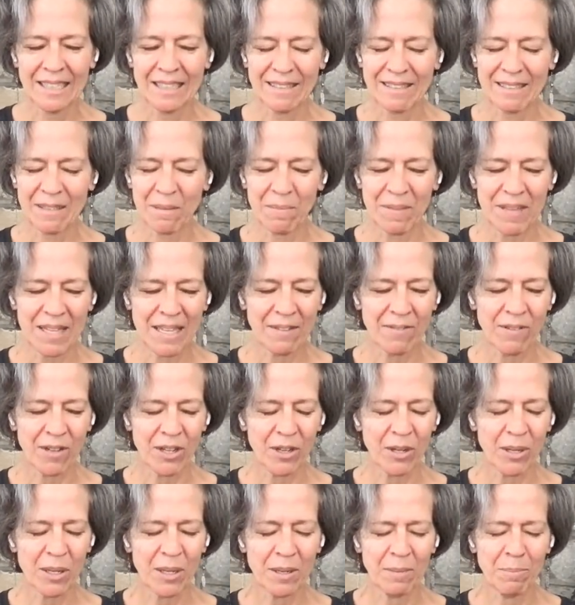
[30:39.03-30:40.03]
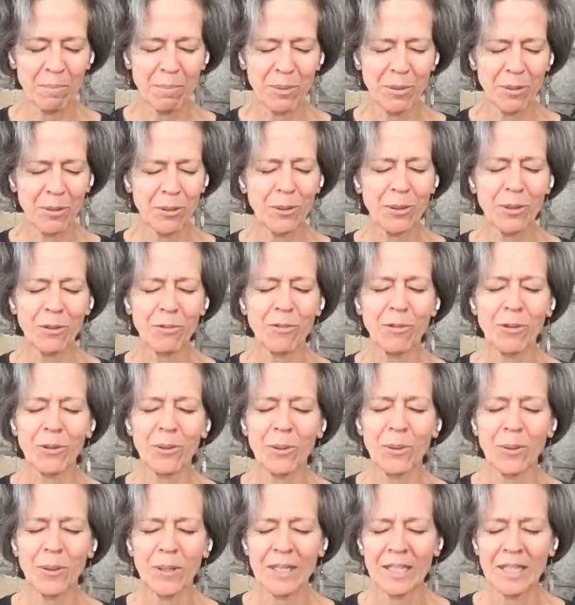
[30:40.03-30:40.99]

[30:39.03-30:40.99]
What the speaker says: something very beautiful,